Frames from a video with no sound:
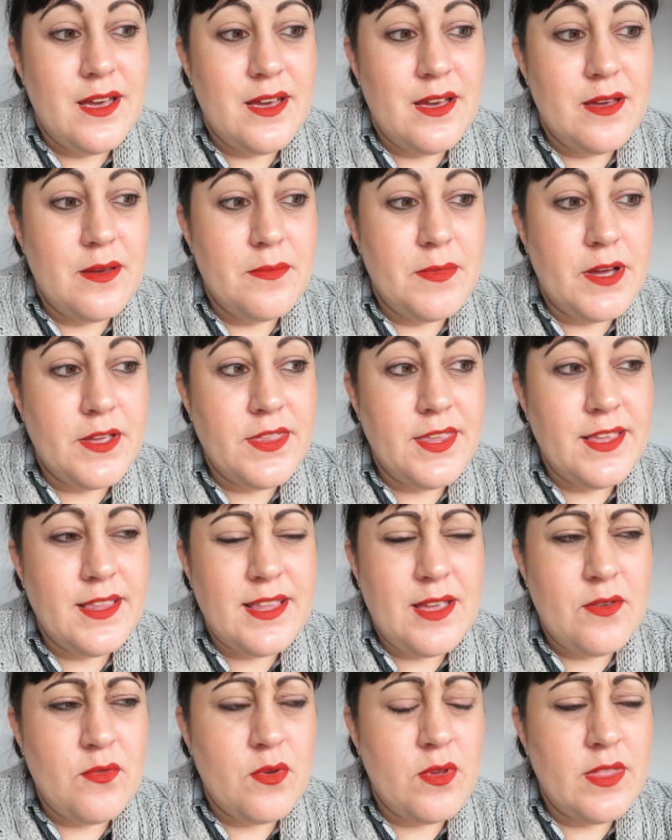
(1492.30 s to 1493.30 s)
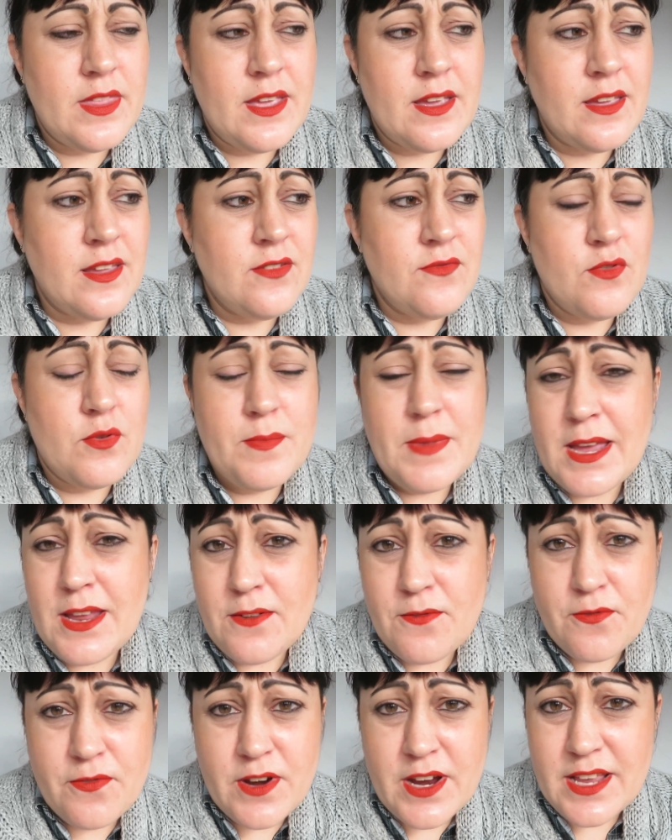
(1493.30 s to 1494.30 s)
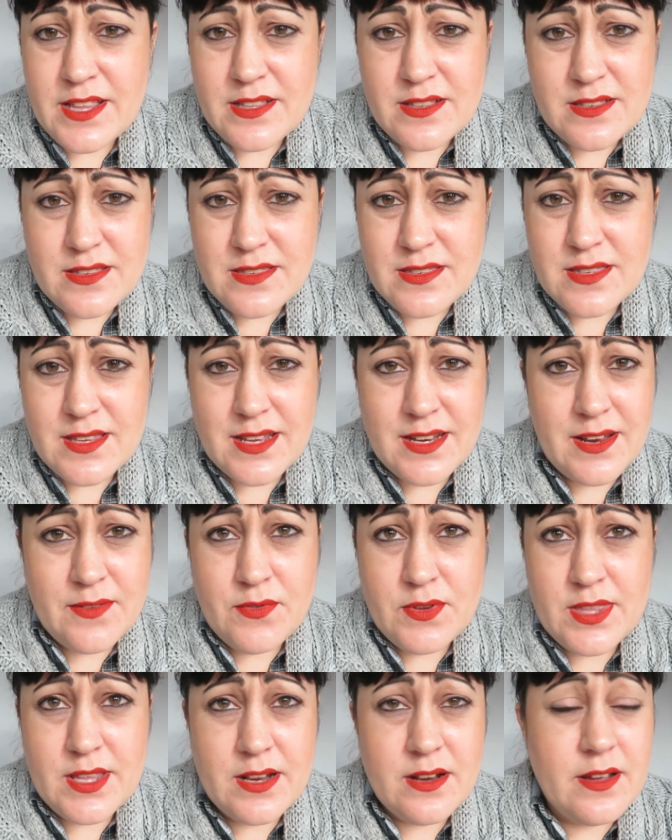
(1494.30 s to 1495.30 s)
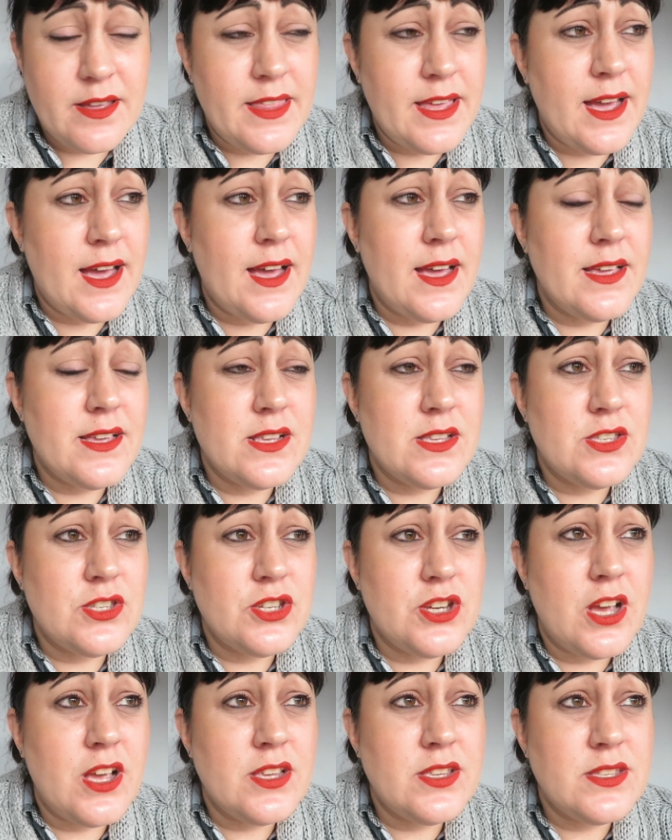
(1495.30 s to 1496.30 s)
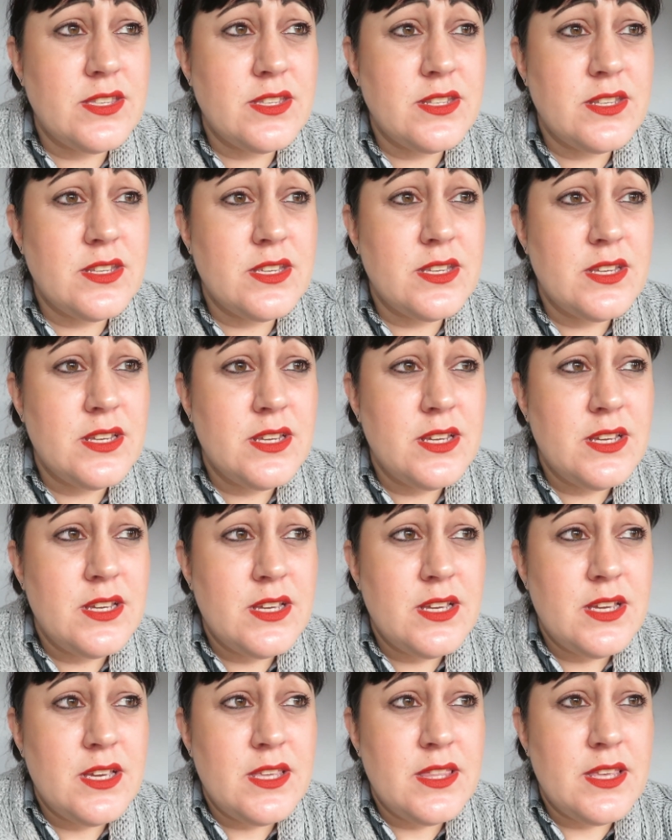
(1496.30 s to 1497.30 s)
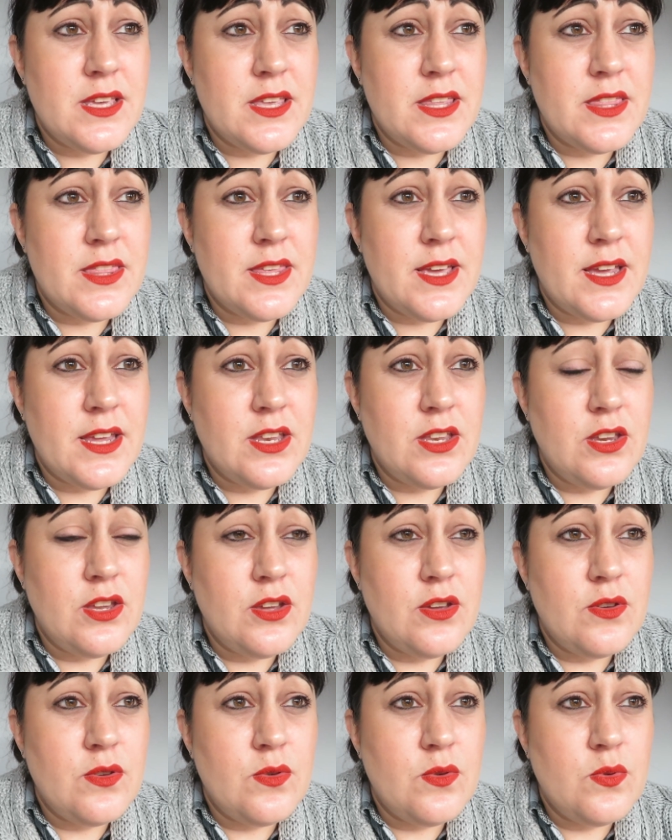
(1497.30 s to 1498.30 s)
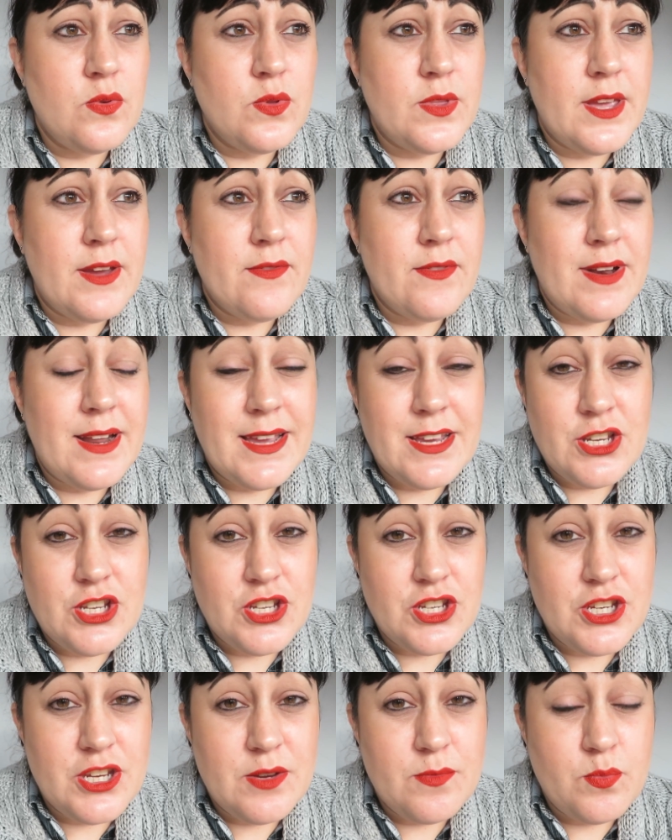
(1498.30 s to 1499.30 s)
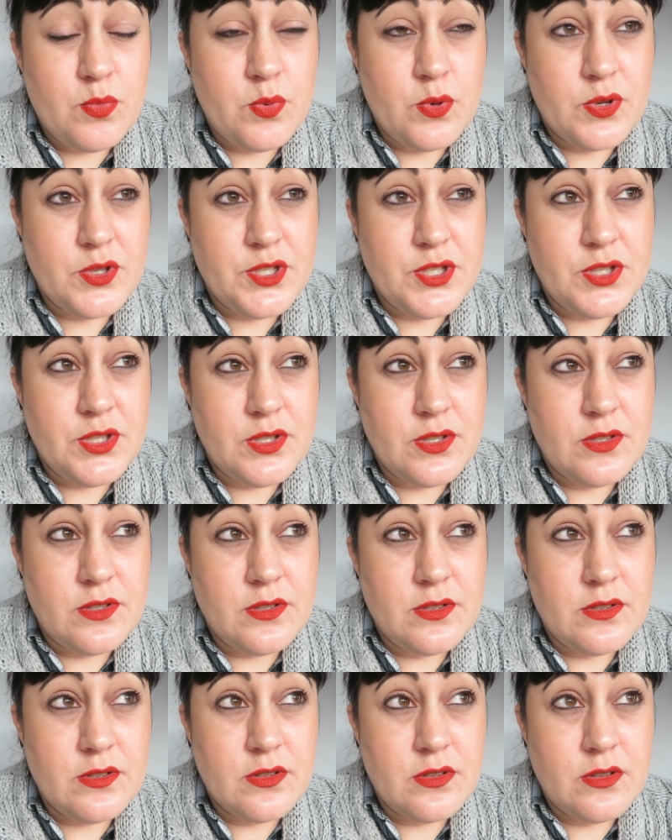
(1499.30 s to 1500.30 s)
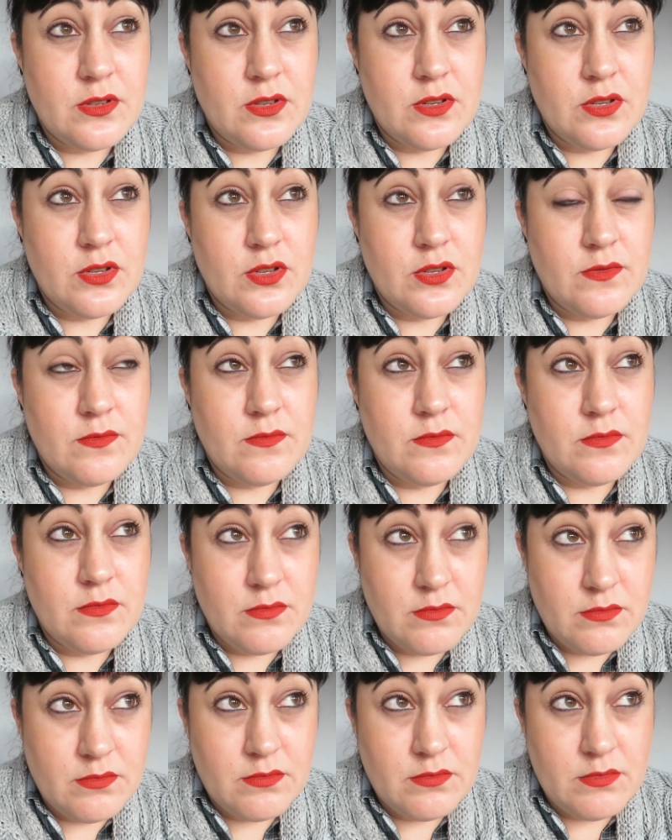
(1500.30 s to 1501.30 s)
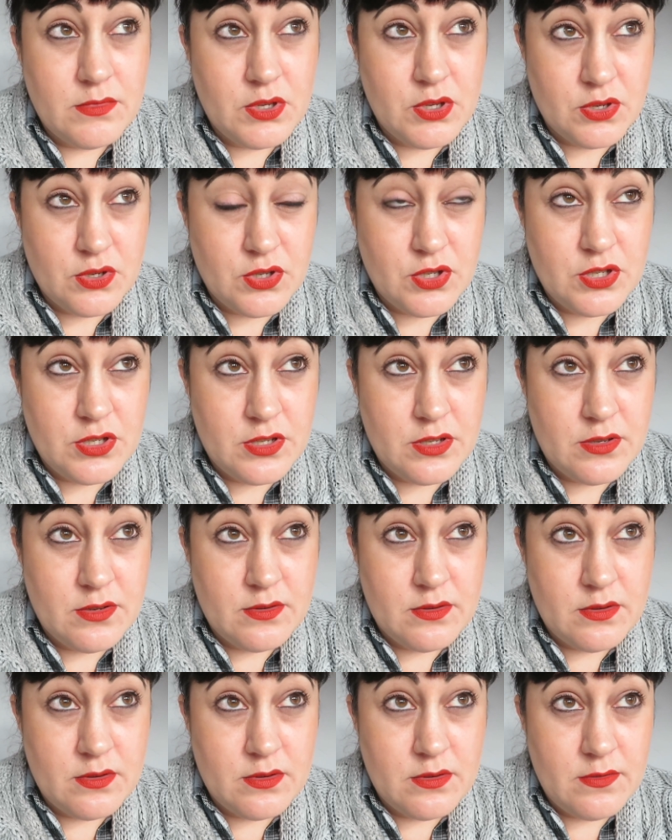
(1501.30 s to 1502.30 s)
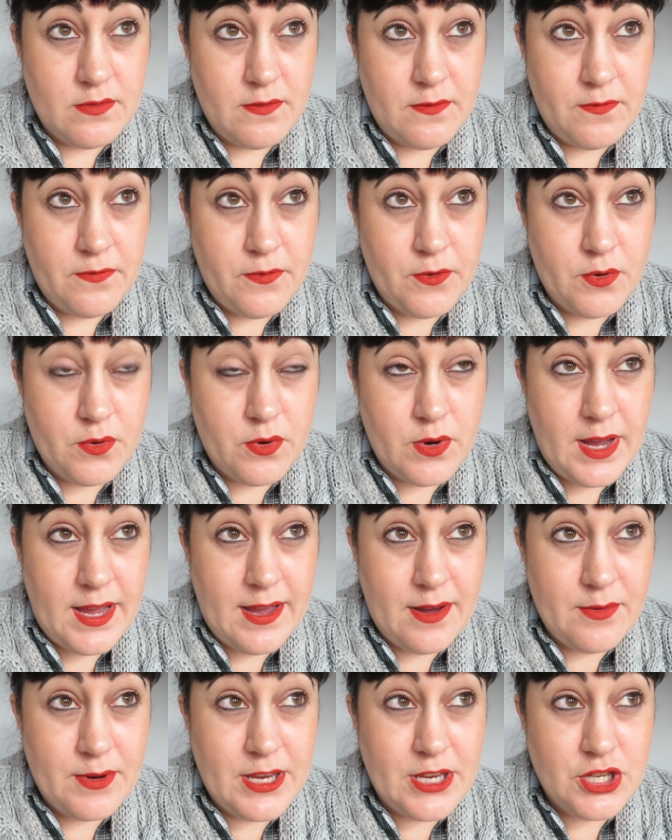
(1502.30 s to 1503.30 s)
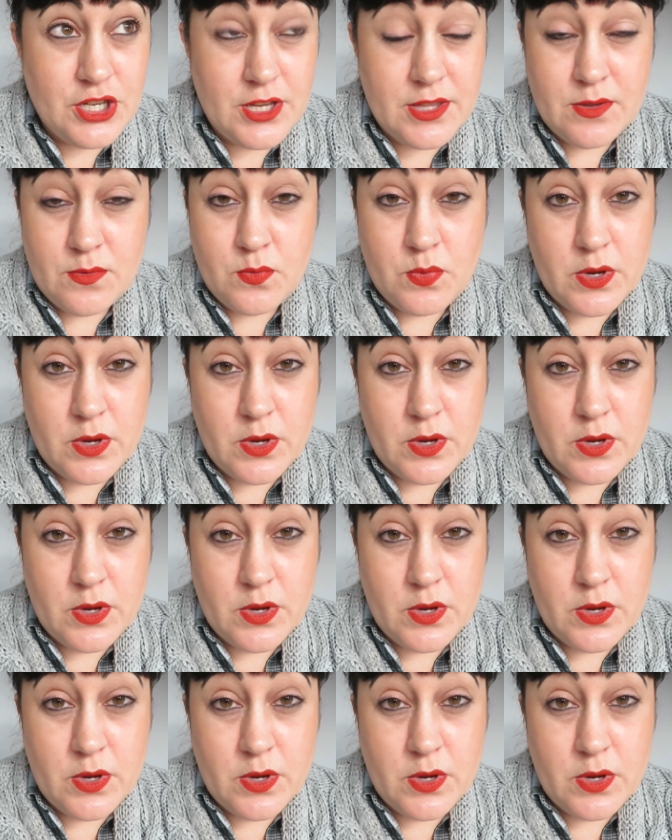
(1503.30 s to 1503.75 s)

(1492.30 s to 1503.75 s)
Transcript: Um, I think they're, they're going to remain friends and everything like that. It's just that they knew their relationship wasn't good for how each other